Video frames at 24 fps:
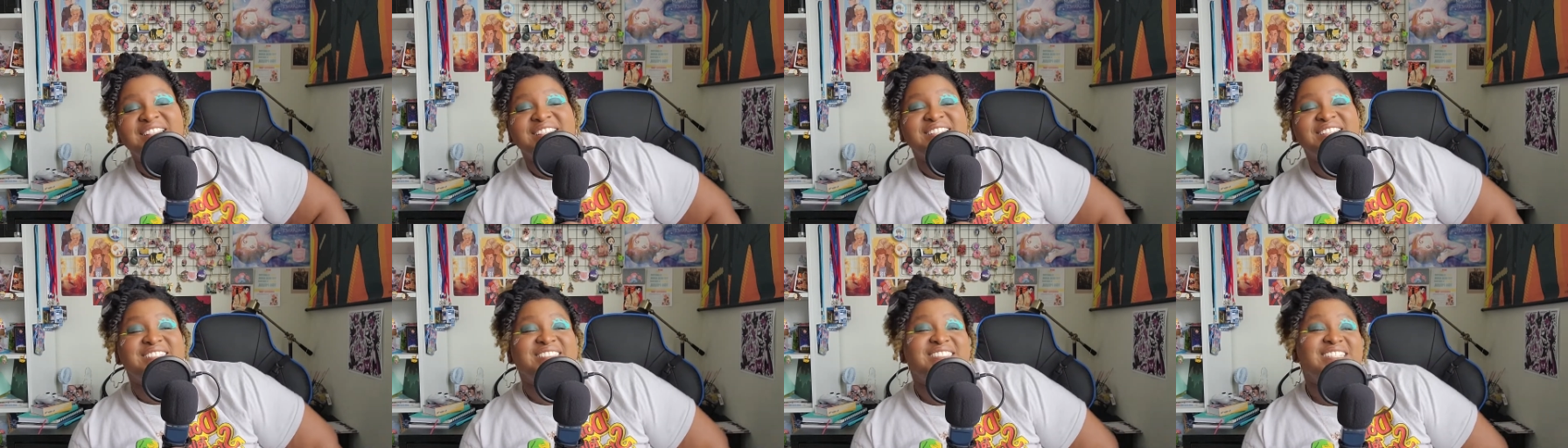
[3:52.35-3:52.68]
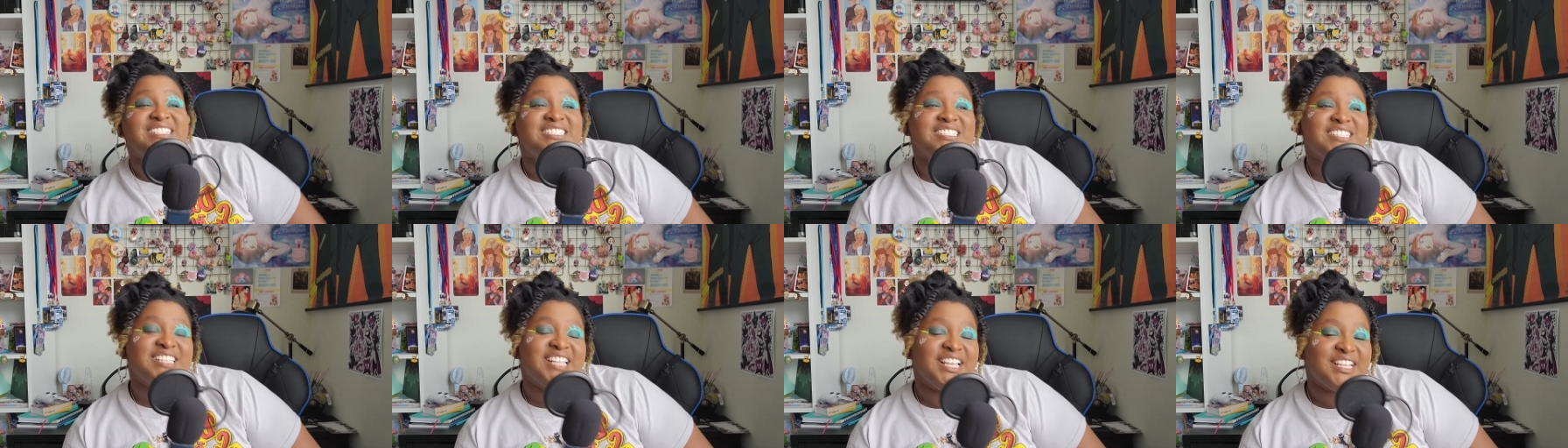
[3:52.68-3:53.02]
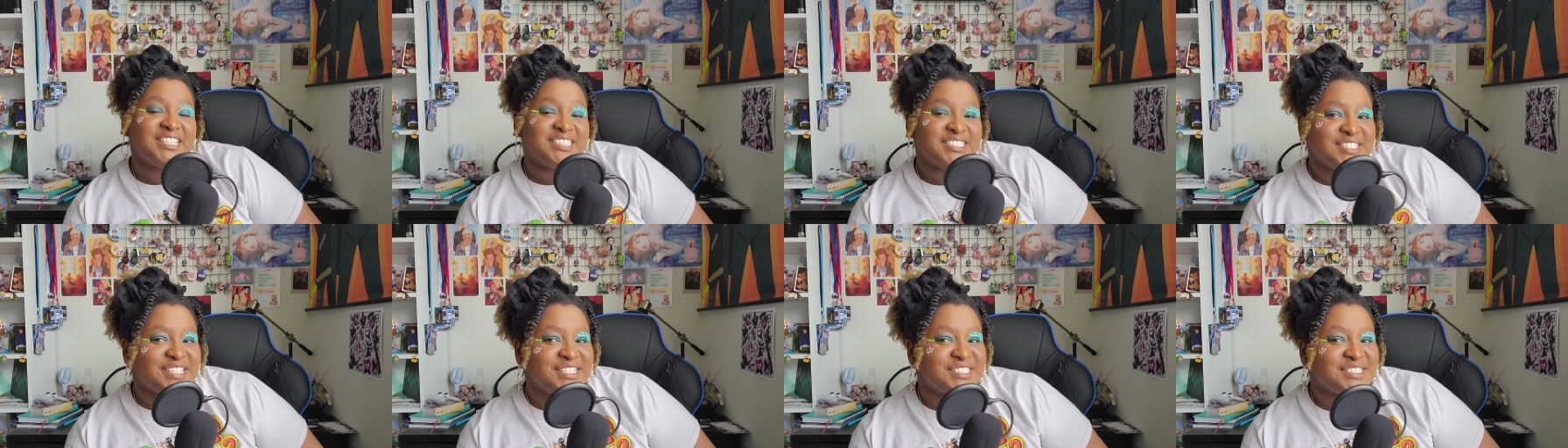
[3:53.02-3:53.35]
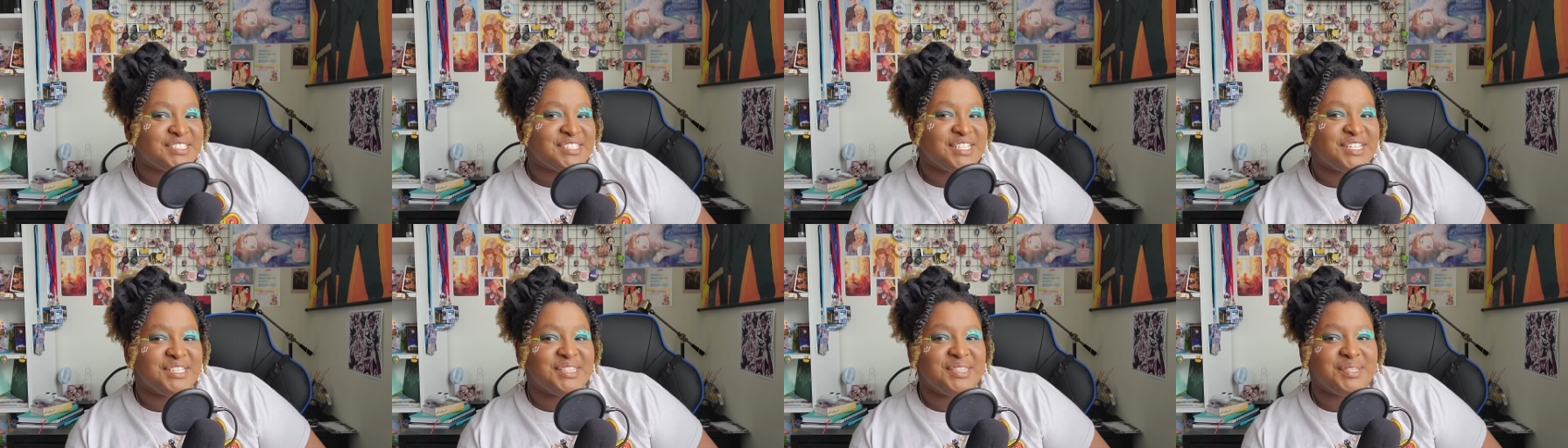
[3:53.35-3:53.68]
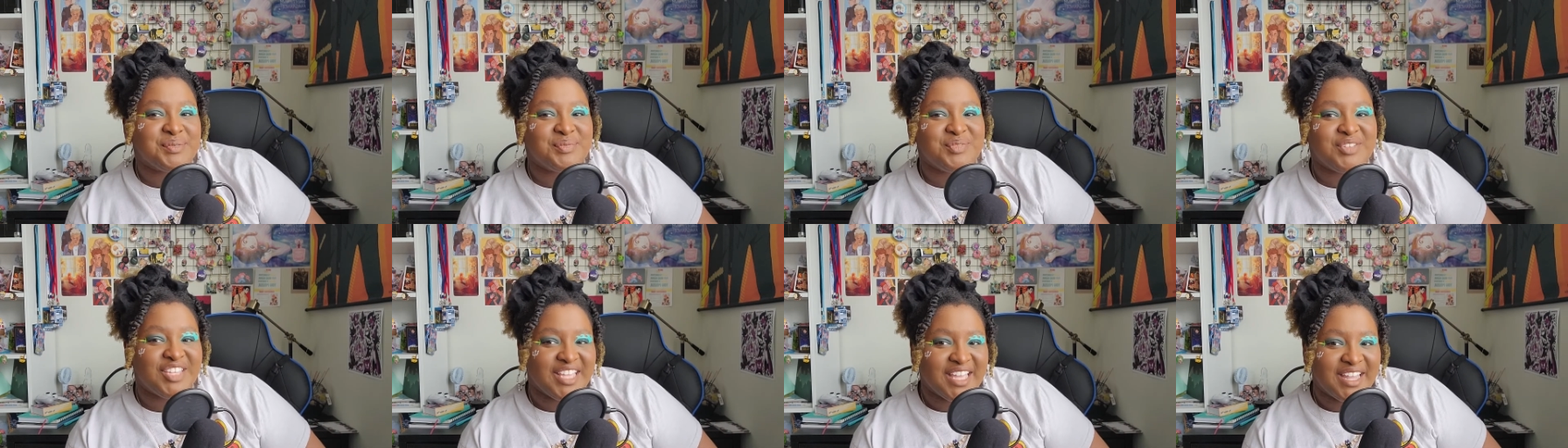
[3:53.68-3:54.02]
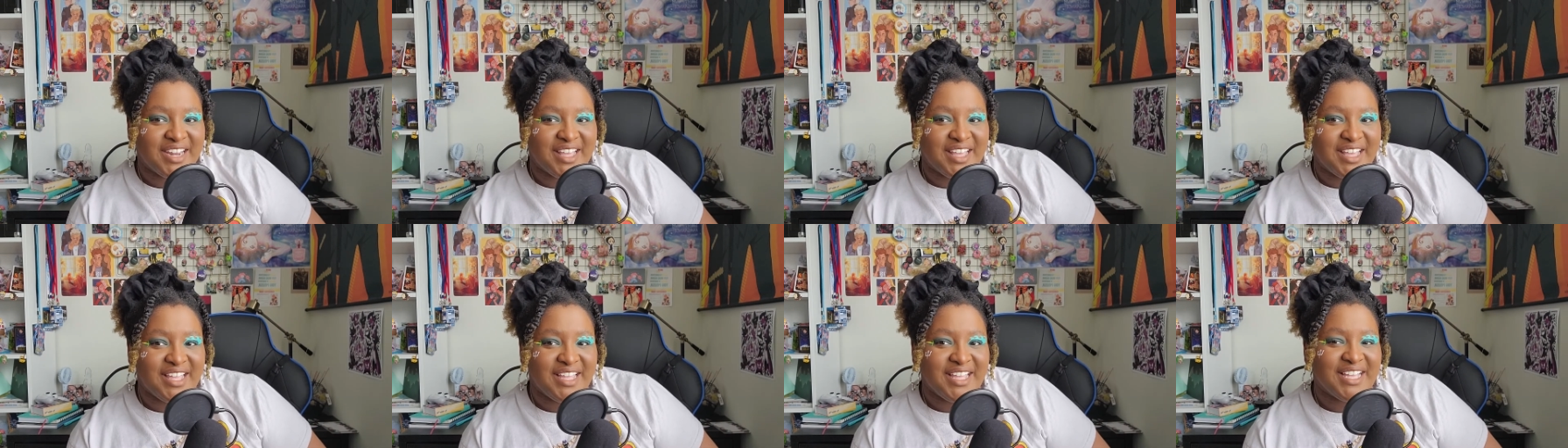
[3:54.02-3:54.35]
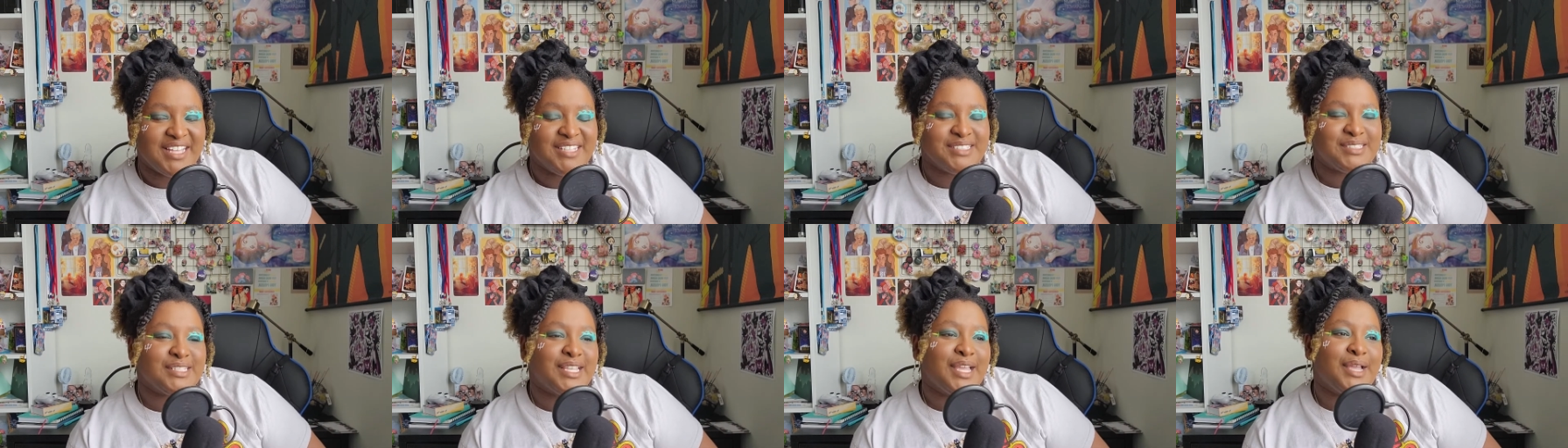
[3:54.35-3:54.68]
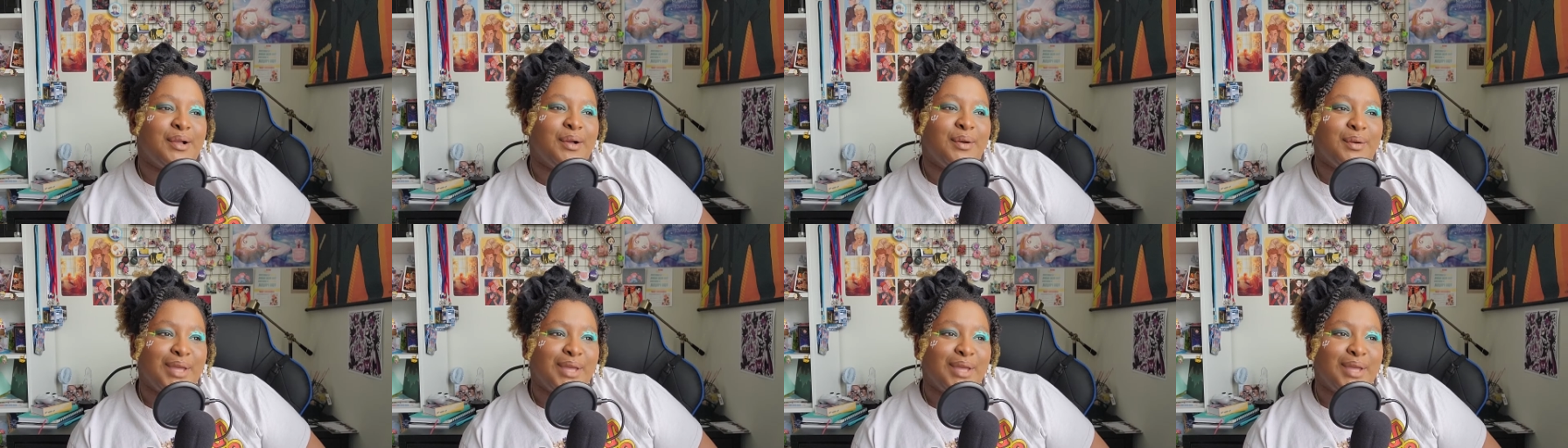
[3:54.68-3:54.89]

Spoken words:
The dyslexia scene in the beginning, it's like,